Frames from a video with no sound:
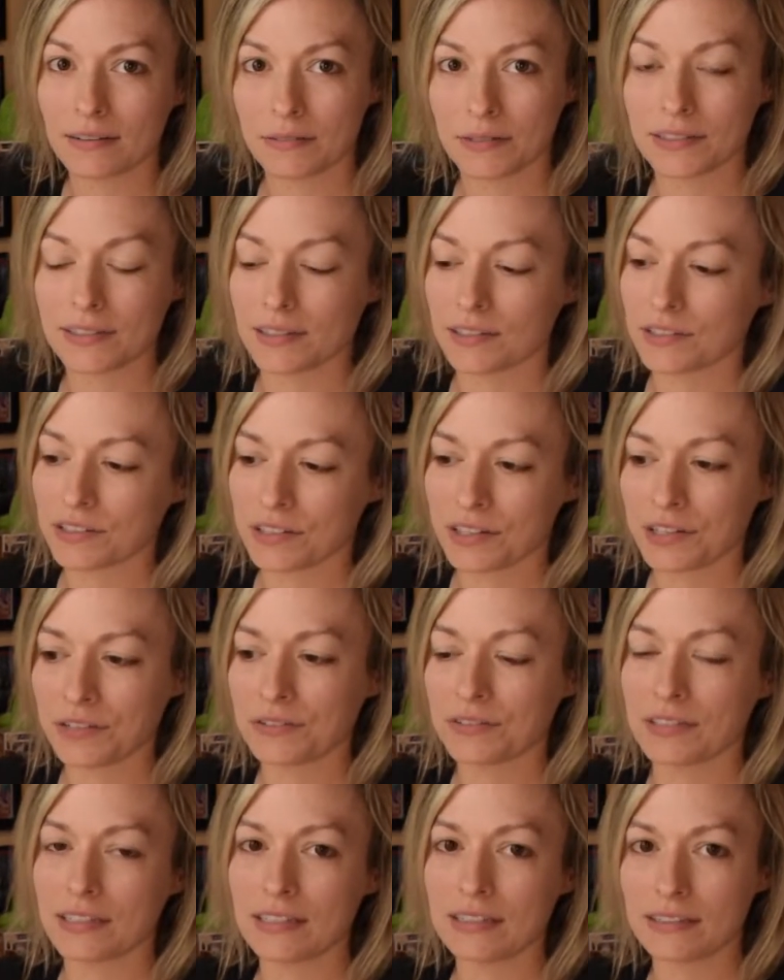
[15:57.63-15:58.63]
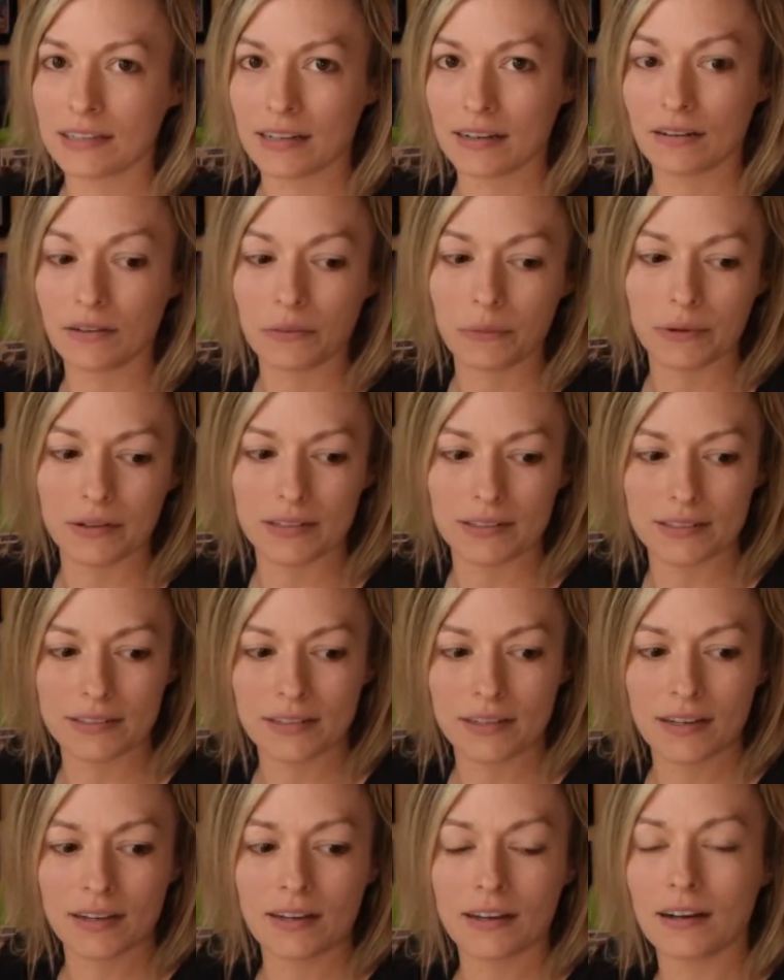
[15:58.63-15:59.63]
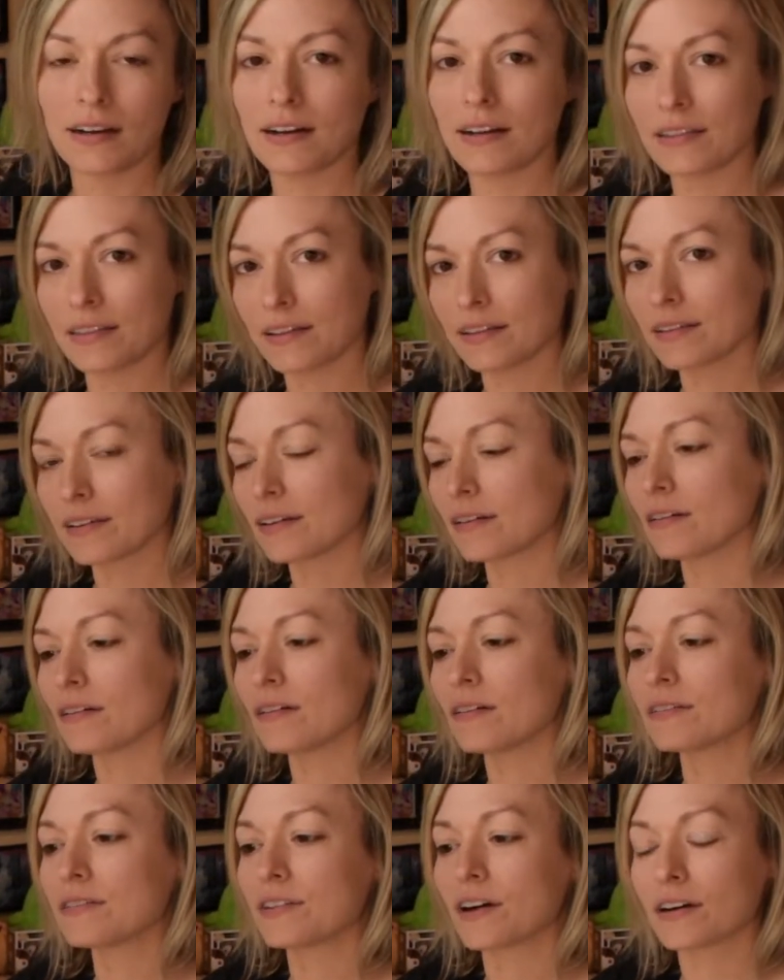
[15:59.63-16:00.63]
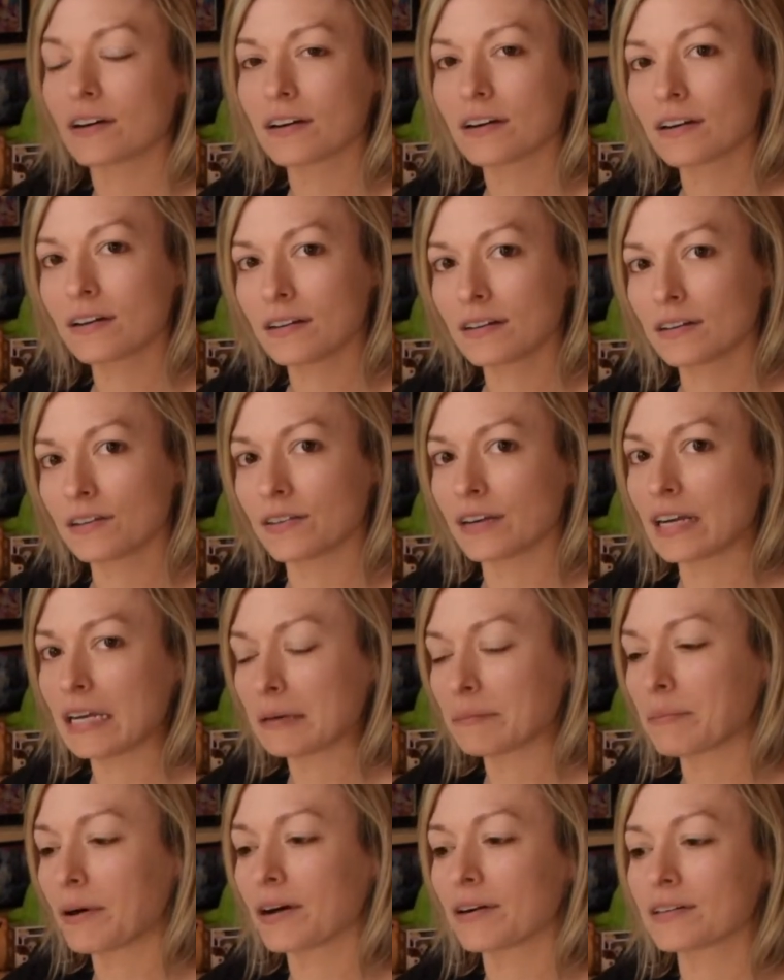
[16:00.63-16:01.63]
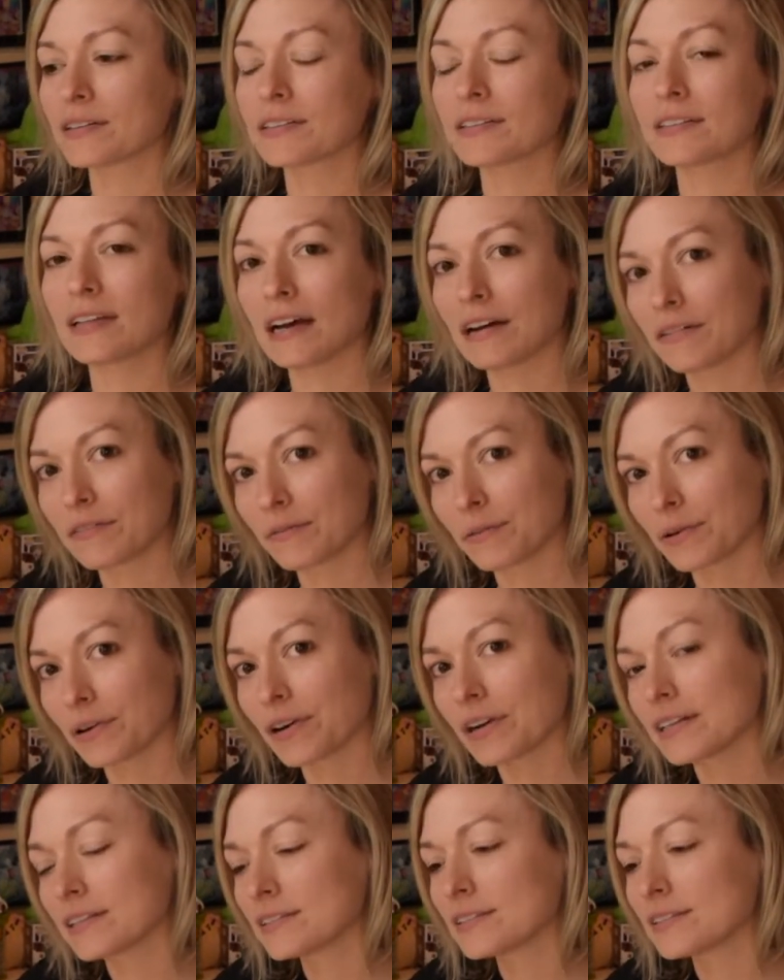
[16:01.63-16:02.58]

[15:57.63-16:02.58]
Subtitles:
was such a cute detail, was the little dark green parts that were his